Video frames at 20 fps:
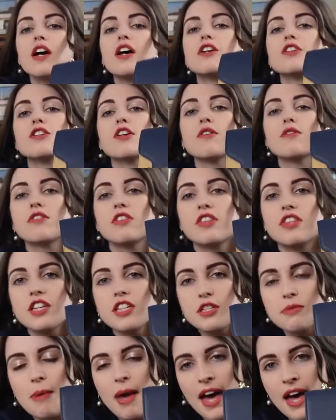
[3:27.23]
So
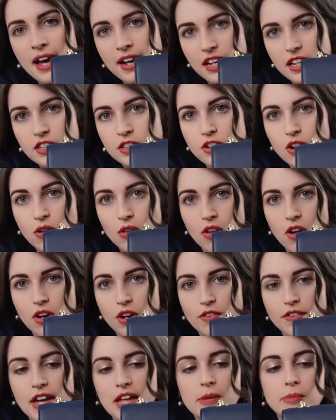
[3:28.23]
this bag is no
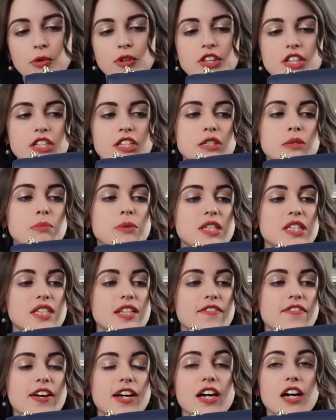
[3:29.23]
longer available, this
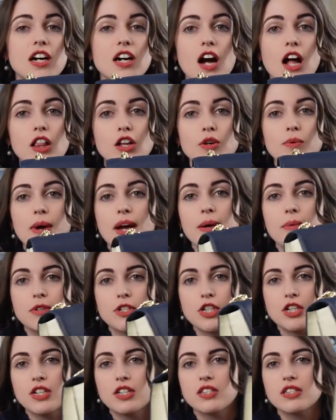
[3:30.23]
specific colorway,
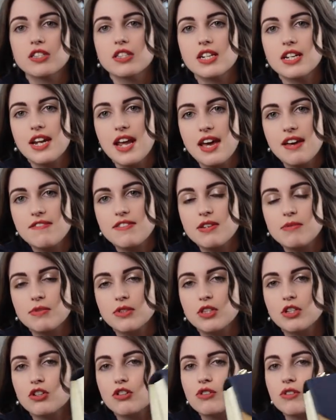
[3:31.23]
which is the navy
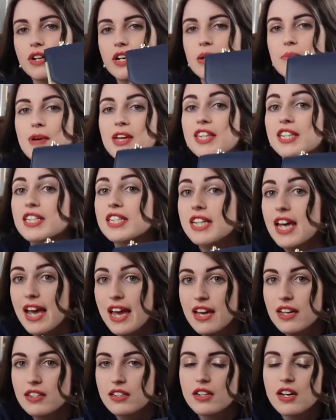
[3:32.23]
with the cream and the
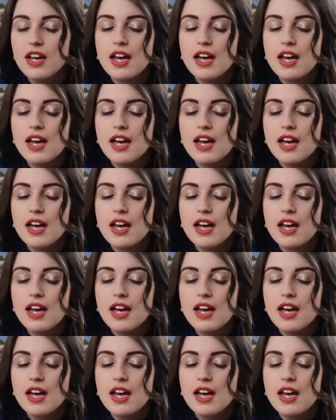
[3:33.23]
tan.